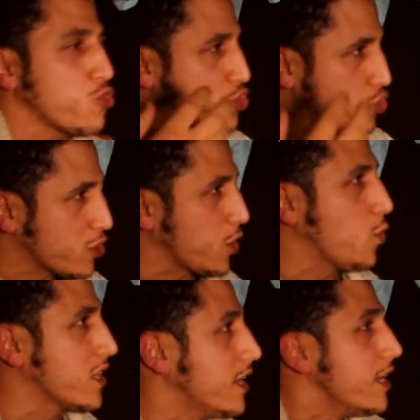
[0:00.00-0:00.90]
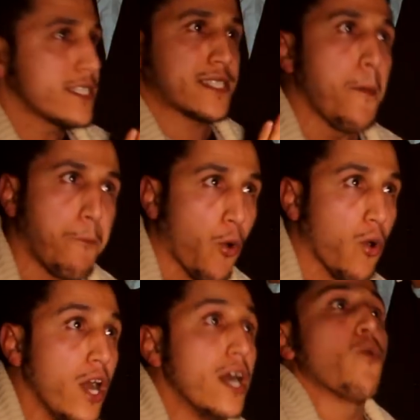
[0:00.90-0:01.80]
control the wind. Simple.
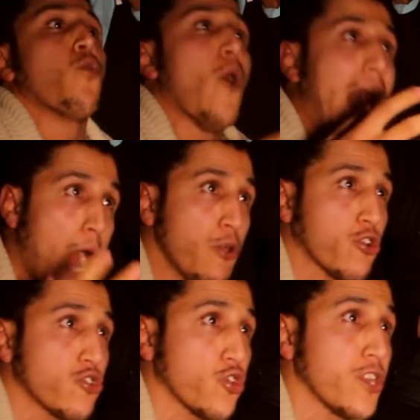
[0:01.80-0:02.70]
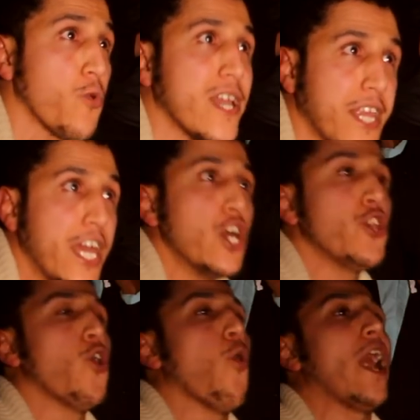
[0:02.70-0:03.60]
How you control the wind?
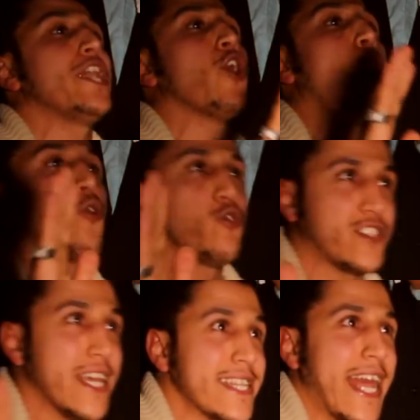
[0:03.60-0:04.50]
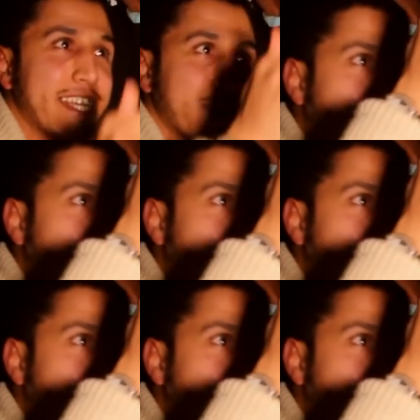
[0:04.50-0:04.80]
No one knows. There is